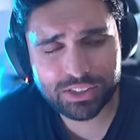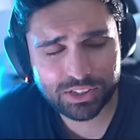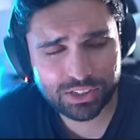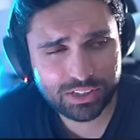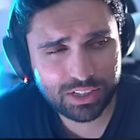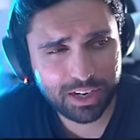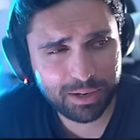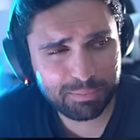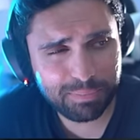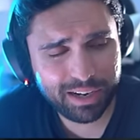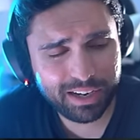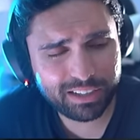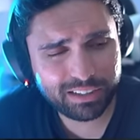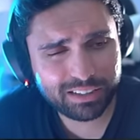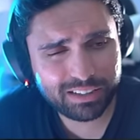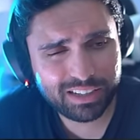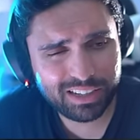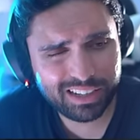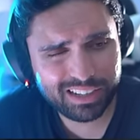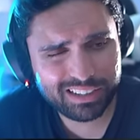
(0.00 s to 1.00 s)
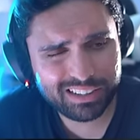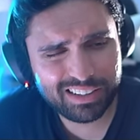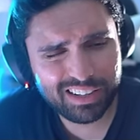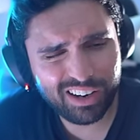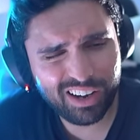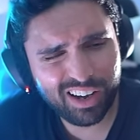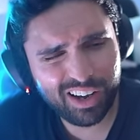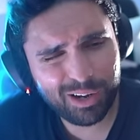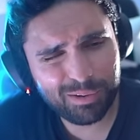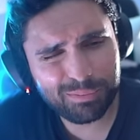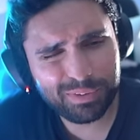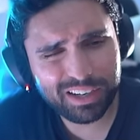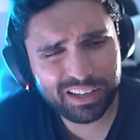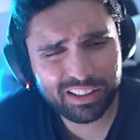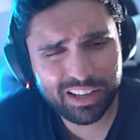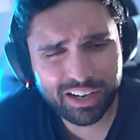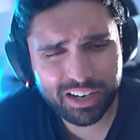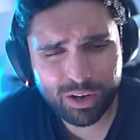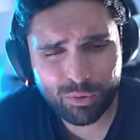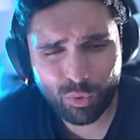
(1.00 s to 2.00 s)
a step I get. Nah,
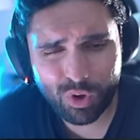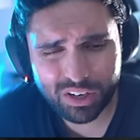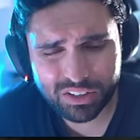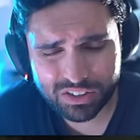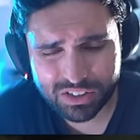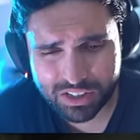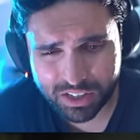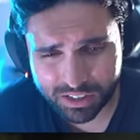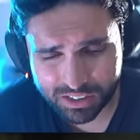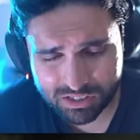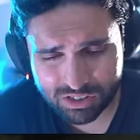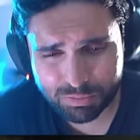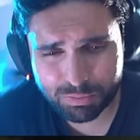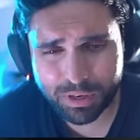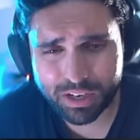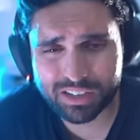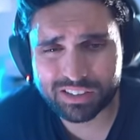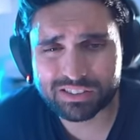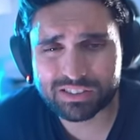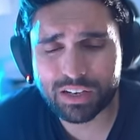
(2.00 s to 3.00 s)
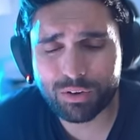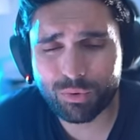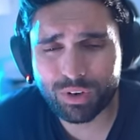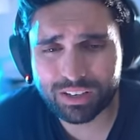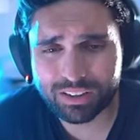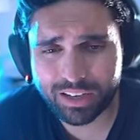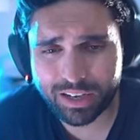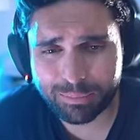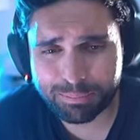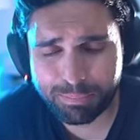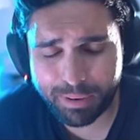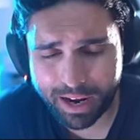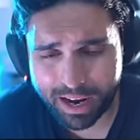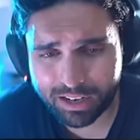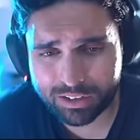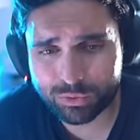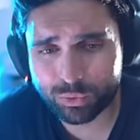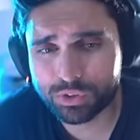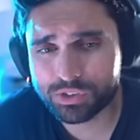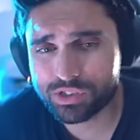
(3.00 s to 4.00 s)
man, like I want disc-based. I want like
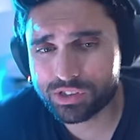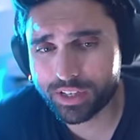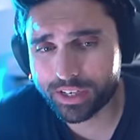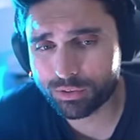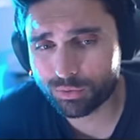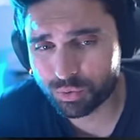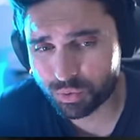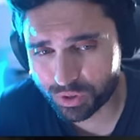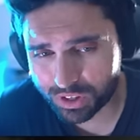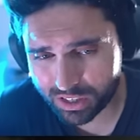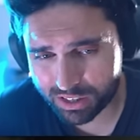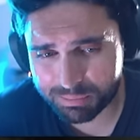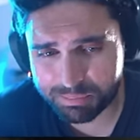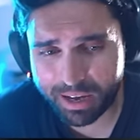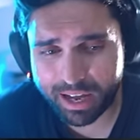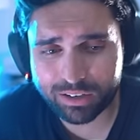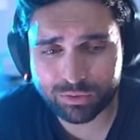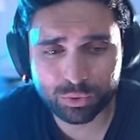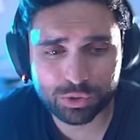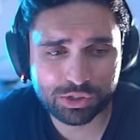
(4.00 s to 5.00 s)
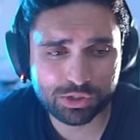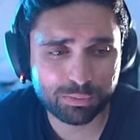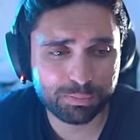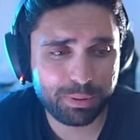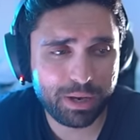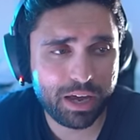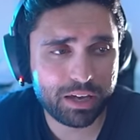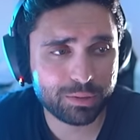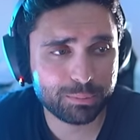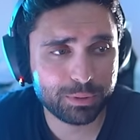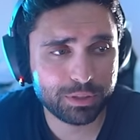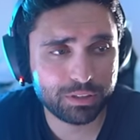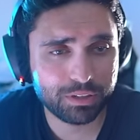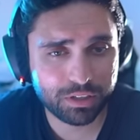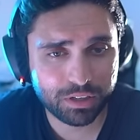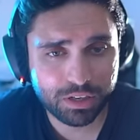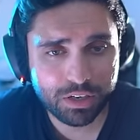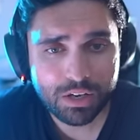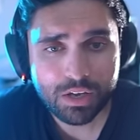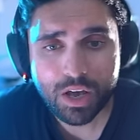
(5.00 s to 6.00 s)
backwards, like real backwards
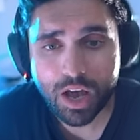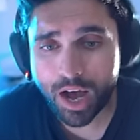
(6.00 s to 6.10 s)
compatibility.